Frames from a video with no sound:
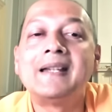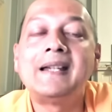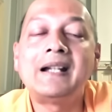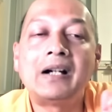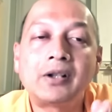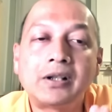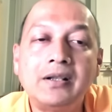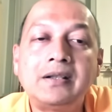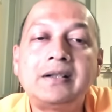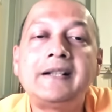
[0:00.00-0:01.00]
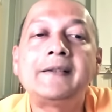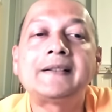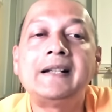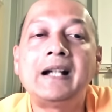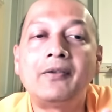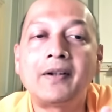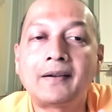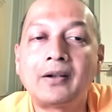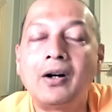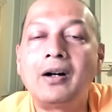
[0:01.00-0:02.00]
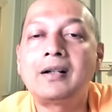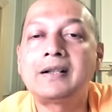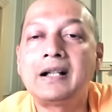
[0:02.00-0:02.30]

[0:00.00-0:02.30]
continuously in our thought,